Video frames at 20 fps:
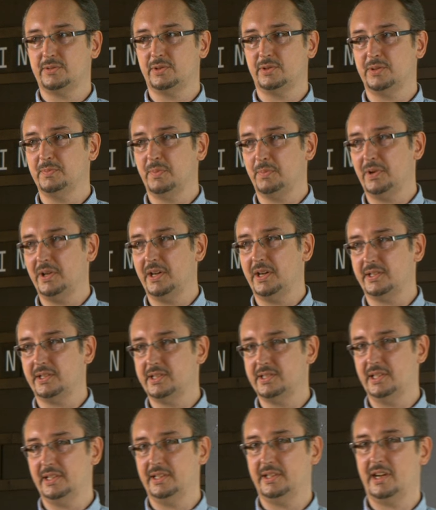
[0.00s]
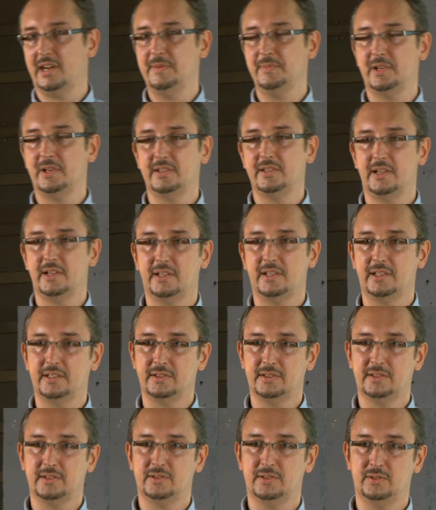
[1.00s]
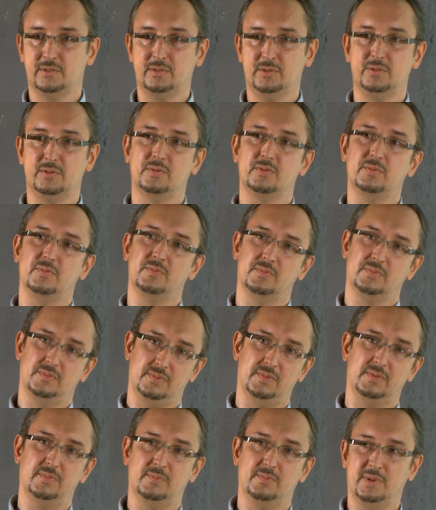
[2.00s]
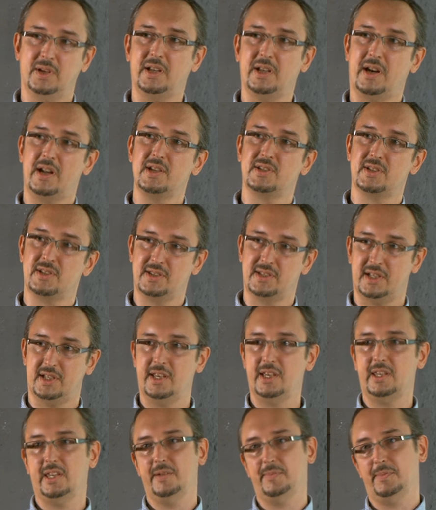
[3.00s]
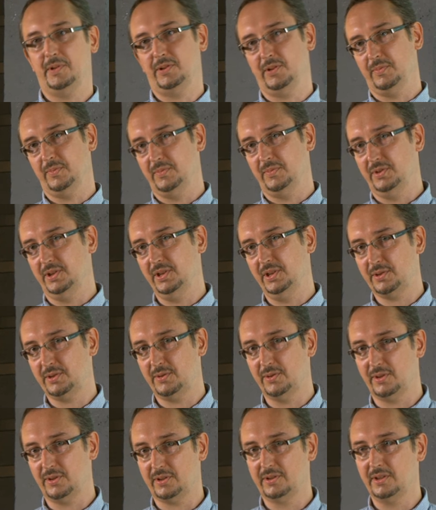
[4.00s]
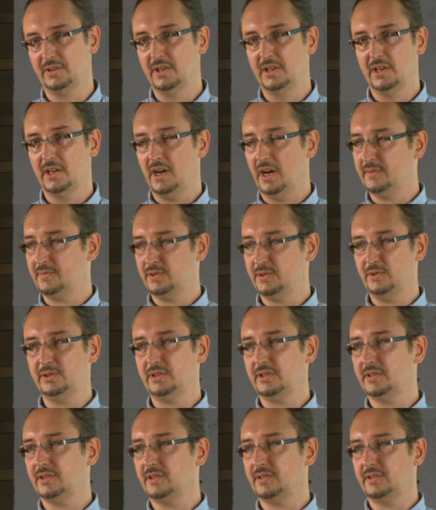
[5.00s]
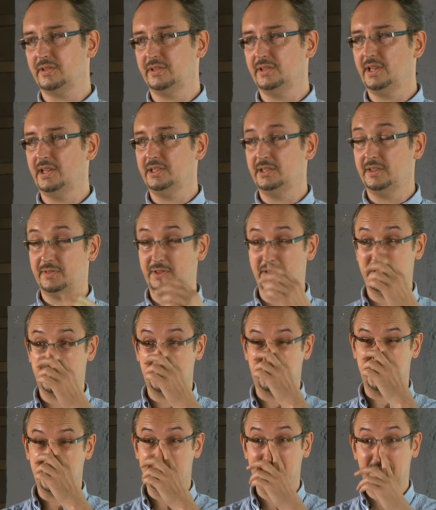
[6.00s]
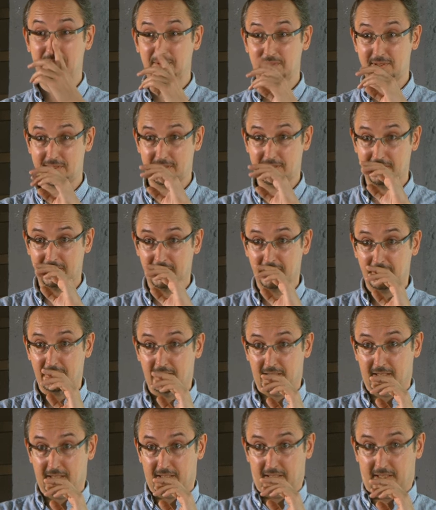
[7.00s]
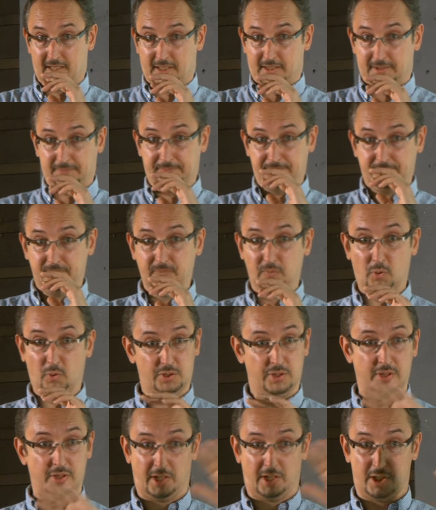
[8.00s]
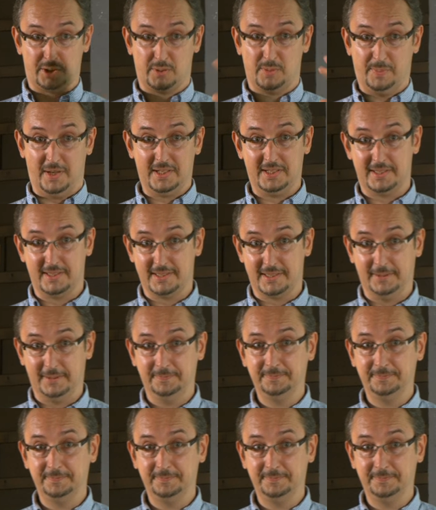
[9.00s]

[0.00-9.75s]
There were early Slack, then Discord, and all these, given all these stretches where, well, passes some time, and there's a project on intensity.